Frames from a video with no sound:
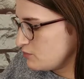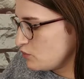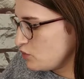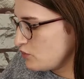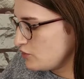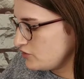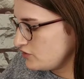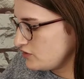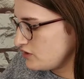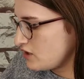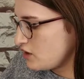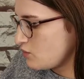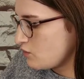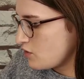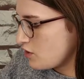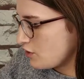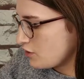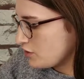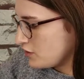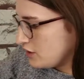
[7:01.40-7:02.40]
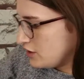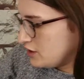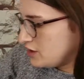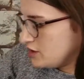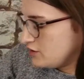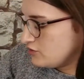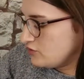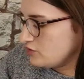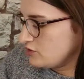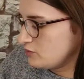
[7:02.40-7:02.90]
most of that water
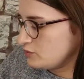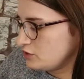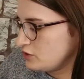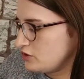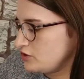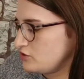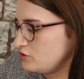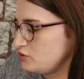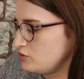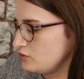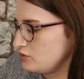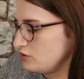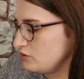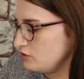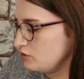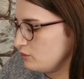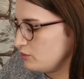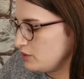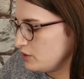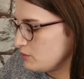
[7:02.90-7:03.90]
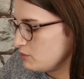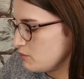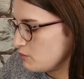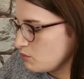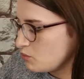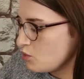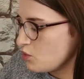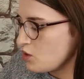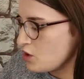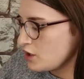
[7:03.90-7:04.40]
in, so I'm gonna do a little bit
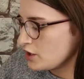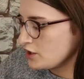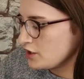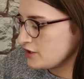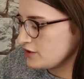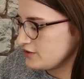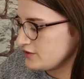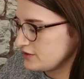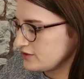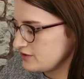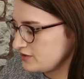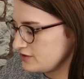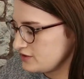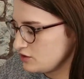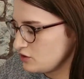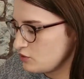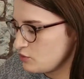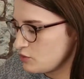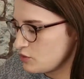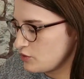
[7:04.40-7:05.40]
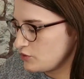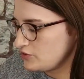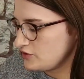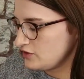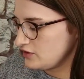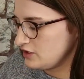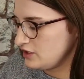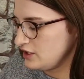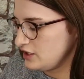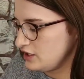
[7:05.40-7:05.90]
more because it's still
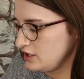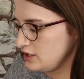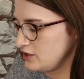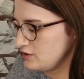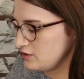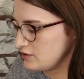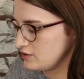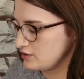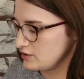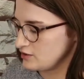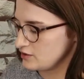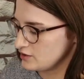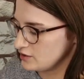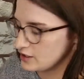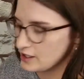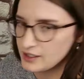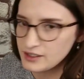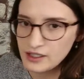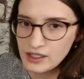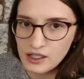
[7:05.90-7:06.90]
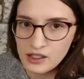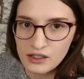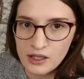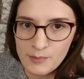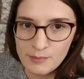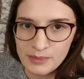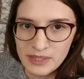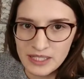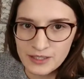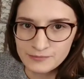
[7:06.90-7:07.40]
mostly kind of
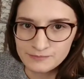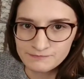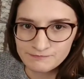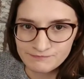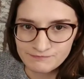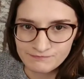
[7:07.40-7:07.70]
clumpy.